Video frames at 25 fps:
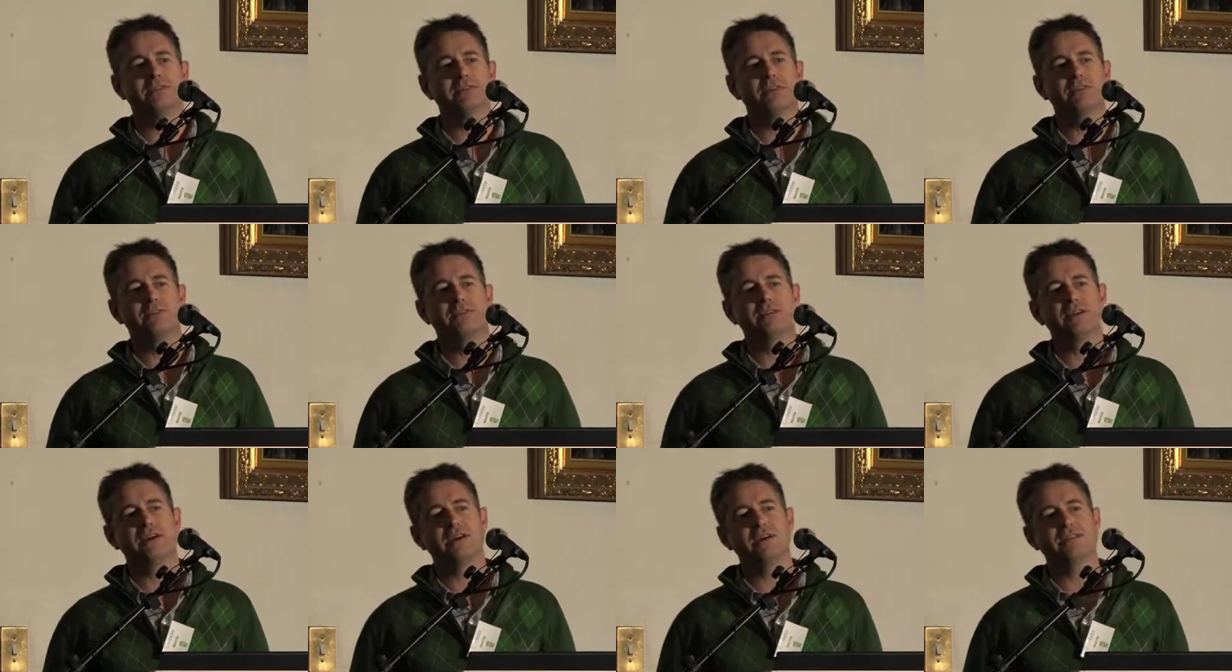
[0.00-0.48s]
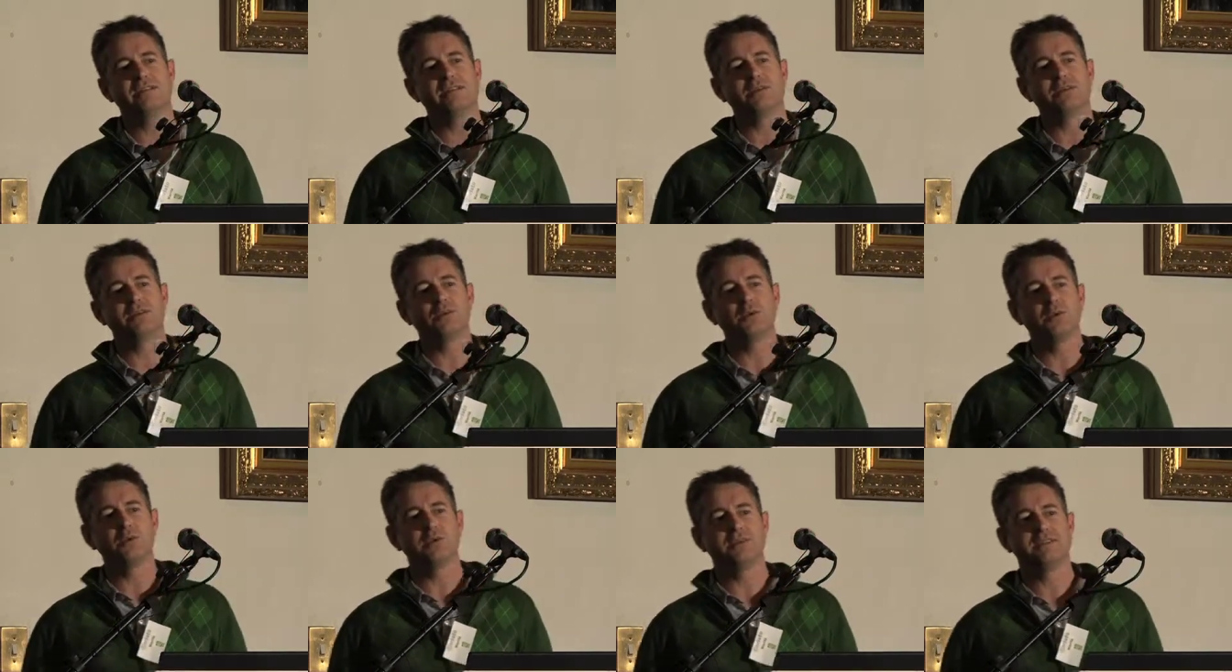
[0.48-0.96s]
those kinds that
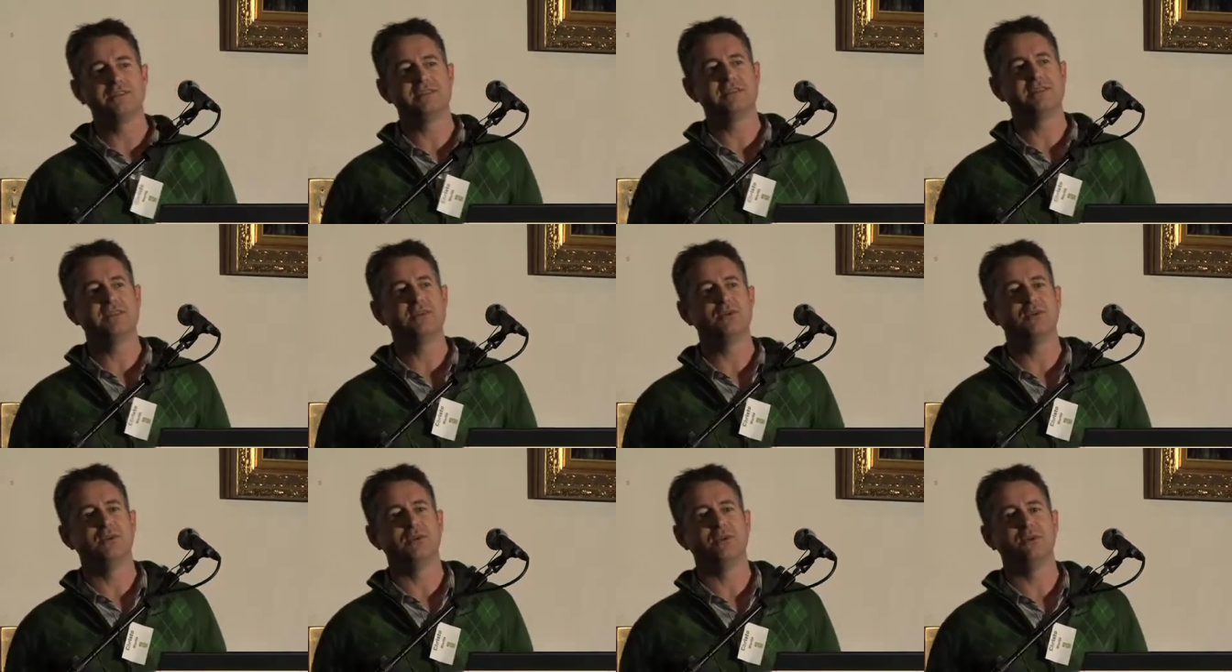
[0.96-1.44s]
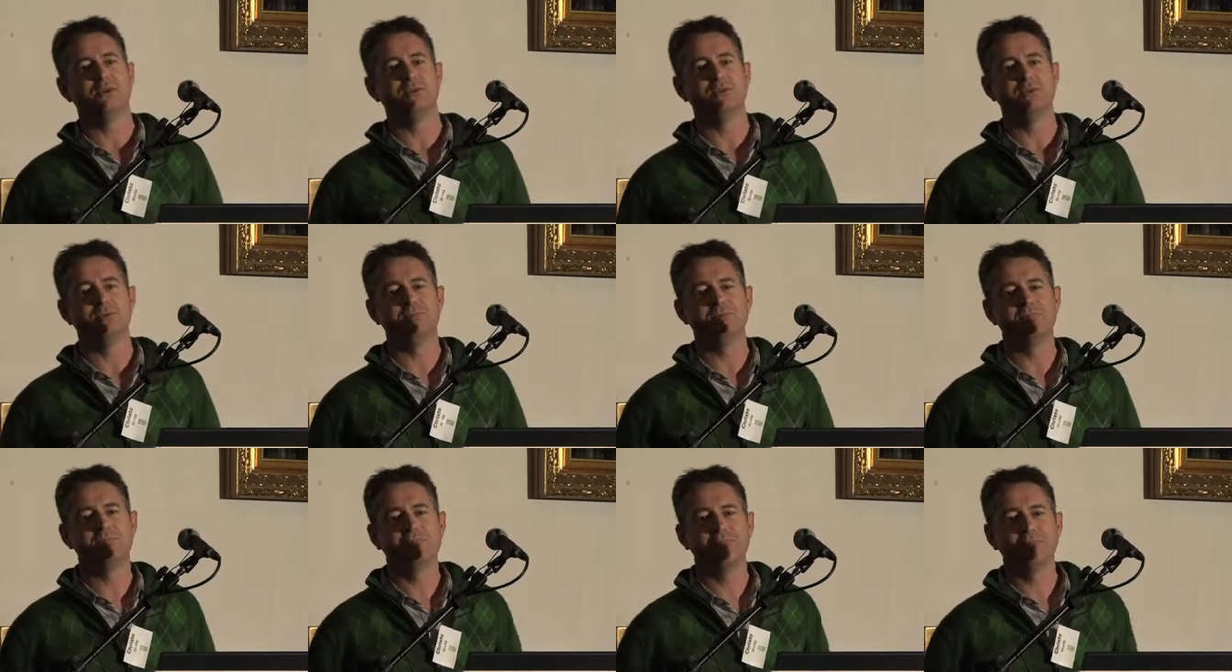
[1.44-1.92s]
you always see when you
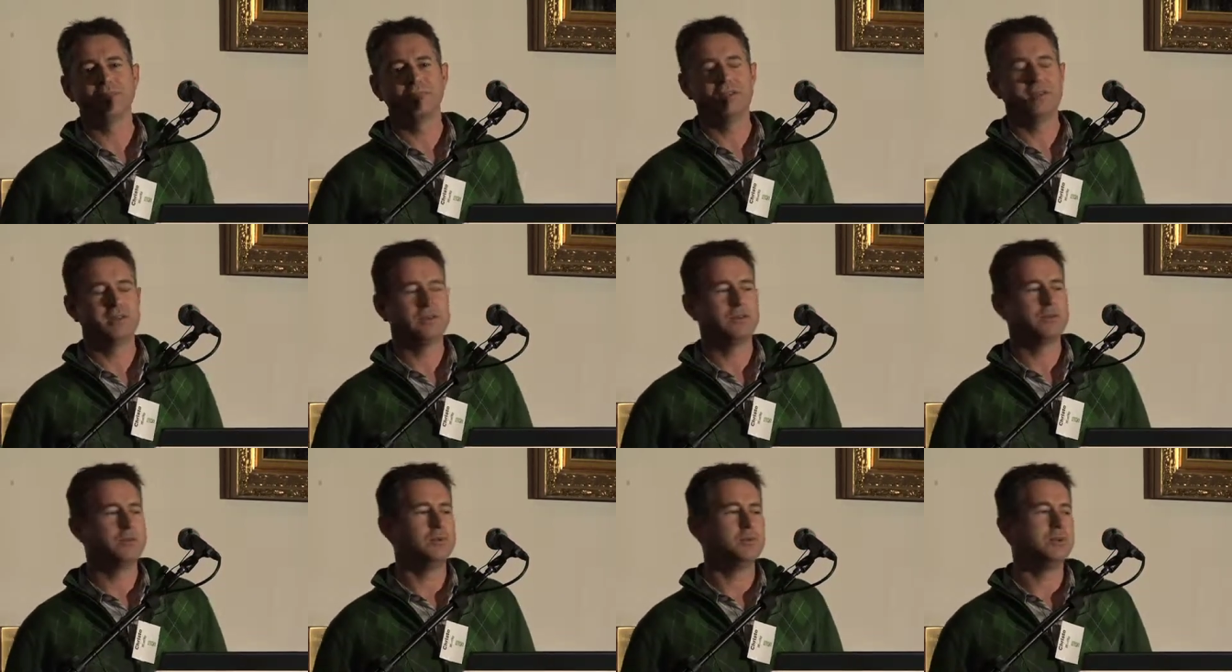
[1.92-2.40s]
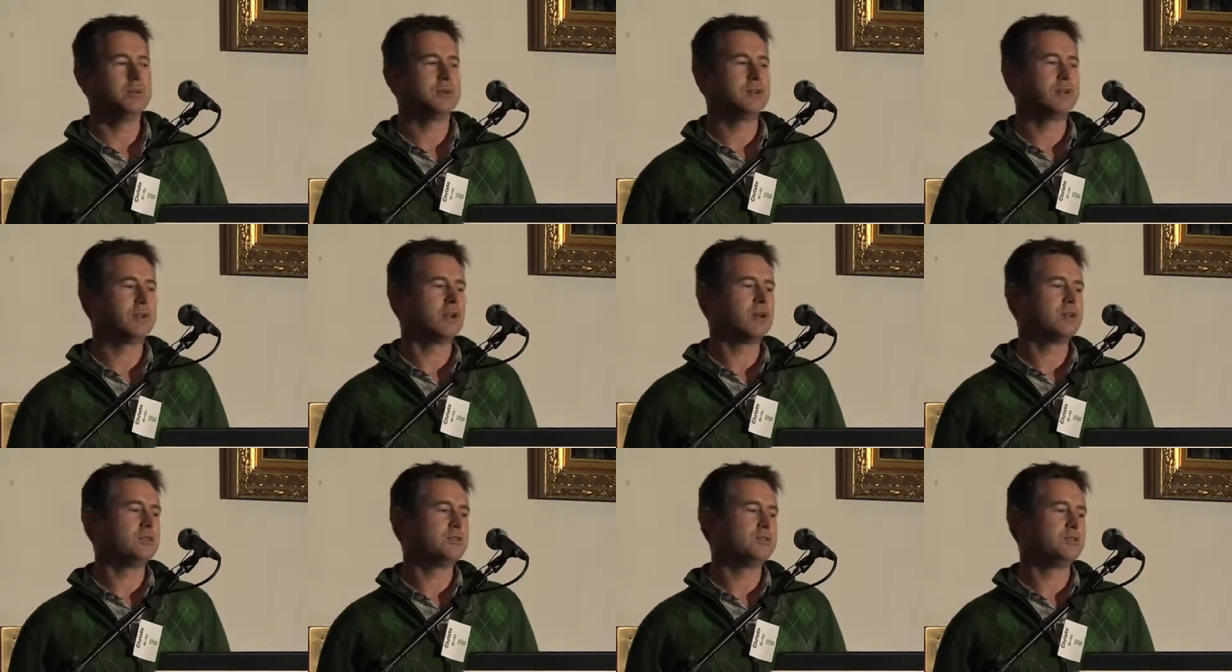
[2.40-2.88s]

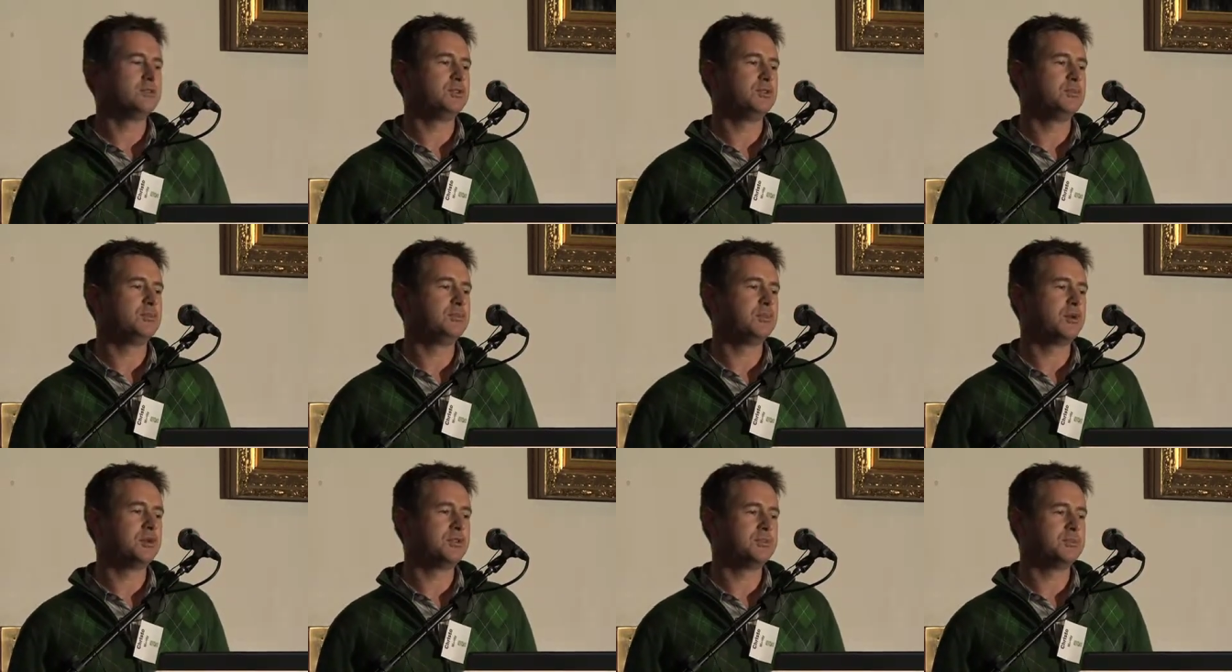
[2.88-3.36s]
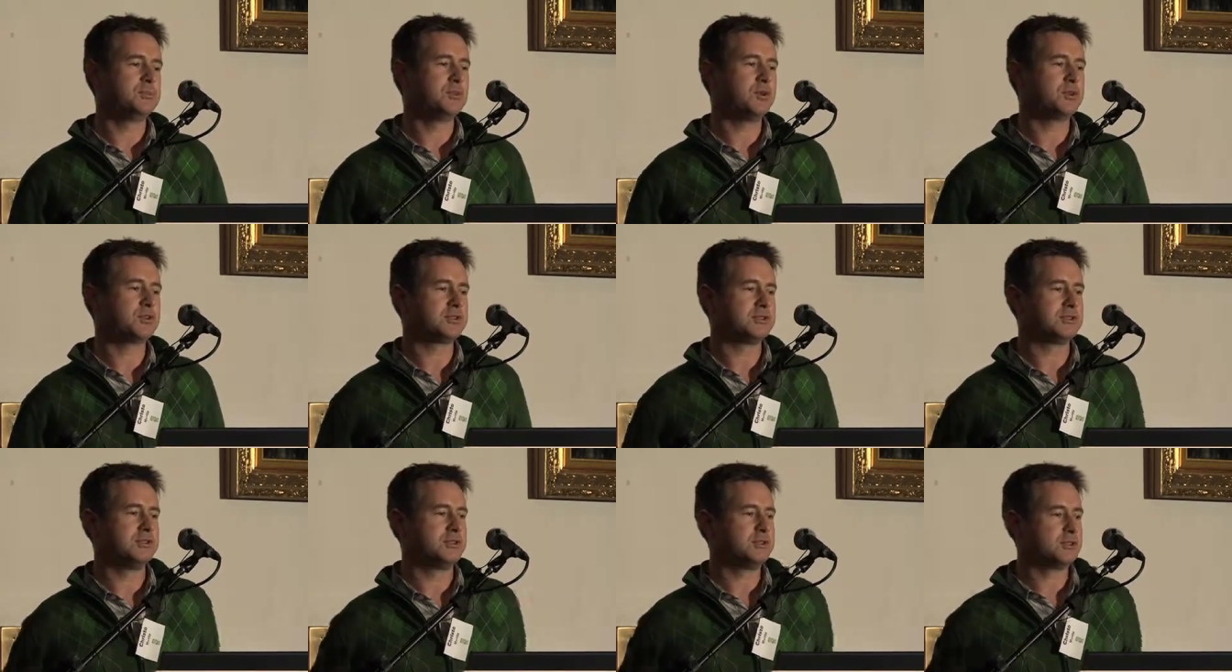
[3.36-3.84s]
glance to your post
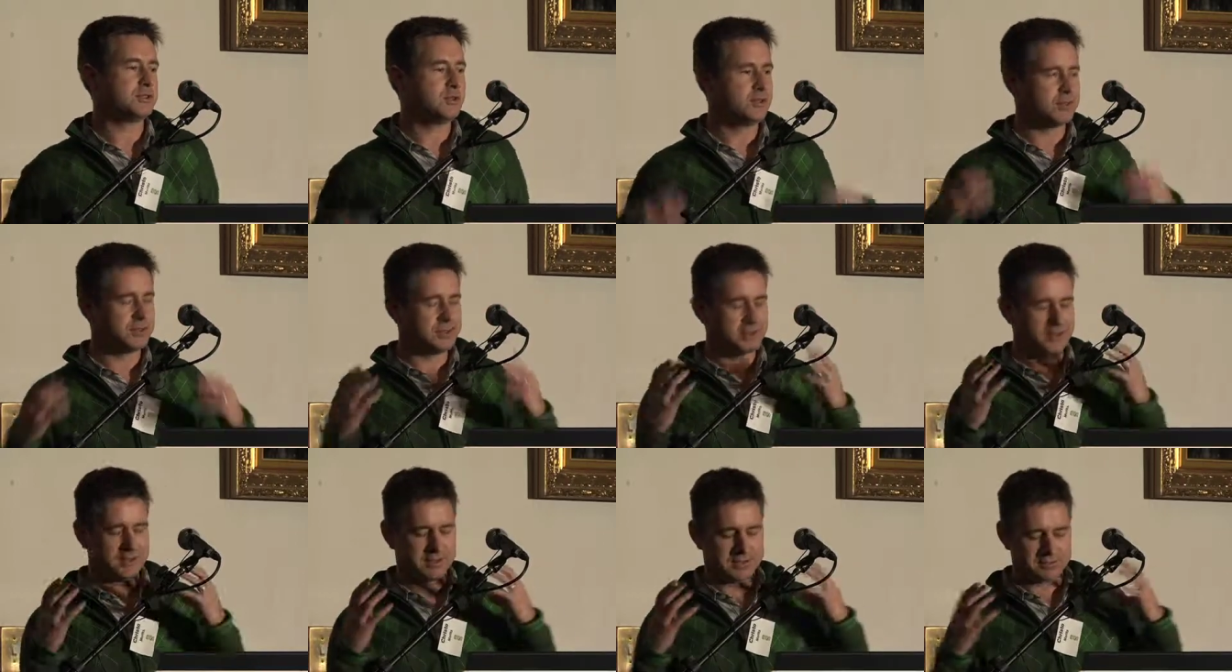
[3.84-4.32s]
box and it's got